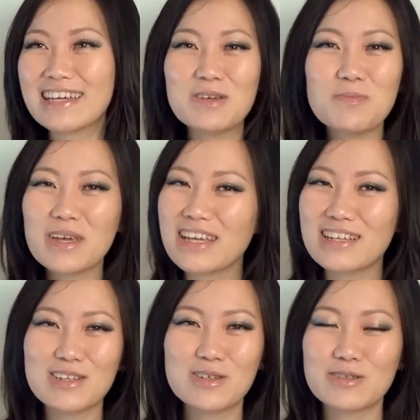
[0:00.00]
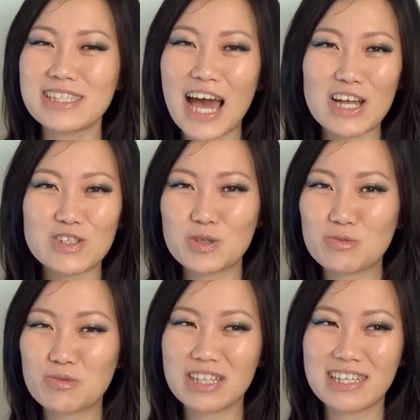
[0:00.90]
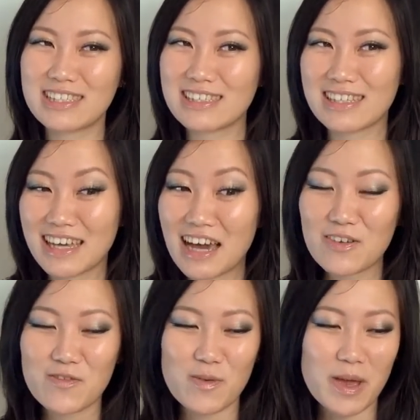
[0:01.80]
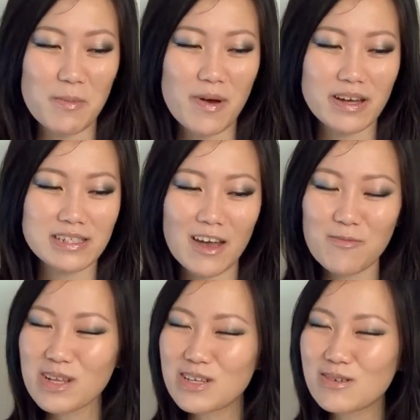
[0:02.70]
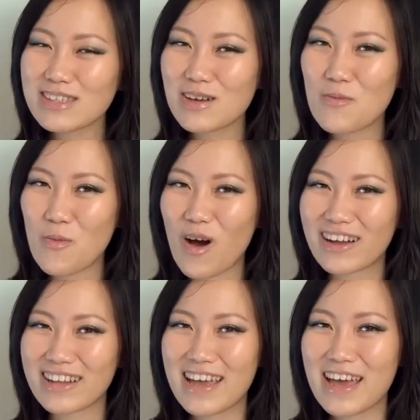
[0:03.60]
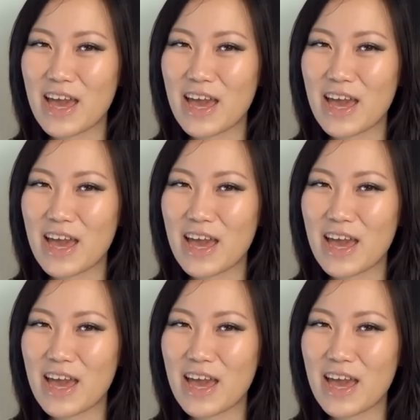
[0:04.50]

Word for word: itty bitty little satchel really doesn't cut it for me but I've been using one